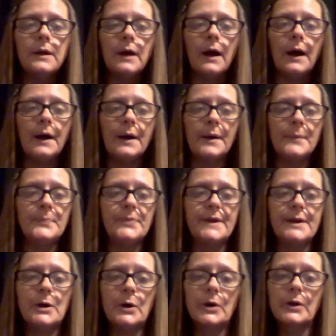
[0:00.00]
Um,
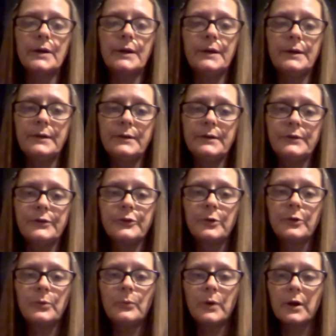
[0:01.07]
the ark is
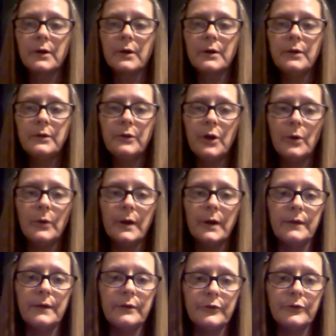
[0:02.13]
where Noah
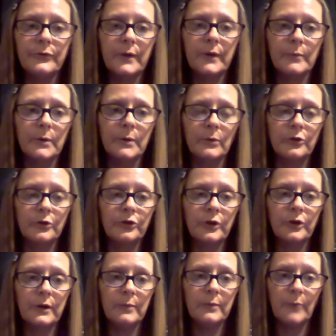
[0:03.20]
and his family were shut
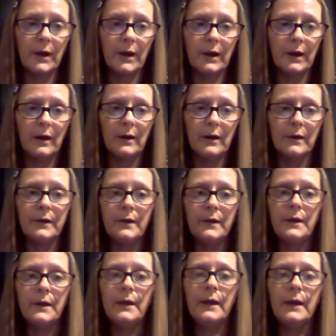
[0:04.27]
in by God
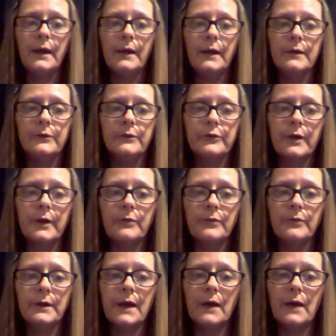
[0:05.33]
and
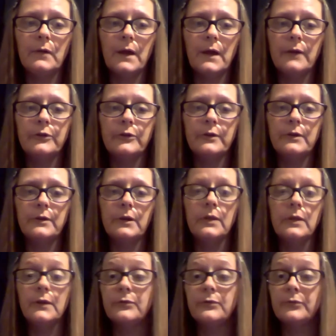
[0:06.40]
safely outlasted
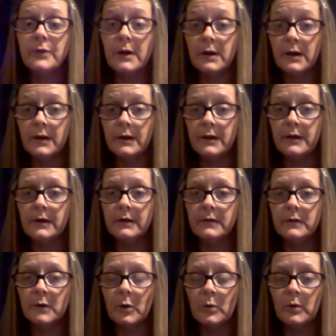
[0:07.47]
the flood in
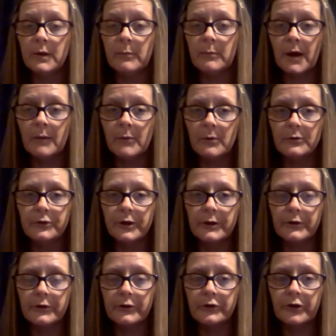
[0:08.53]
the Holy Bible,
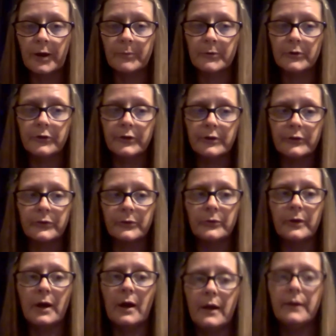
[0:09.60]
Genesis chapter 6 through
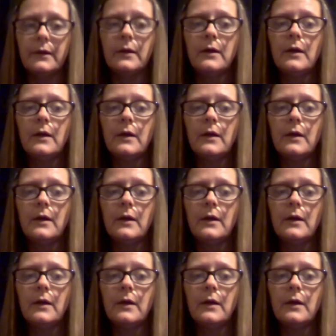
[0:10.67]
9.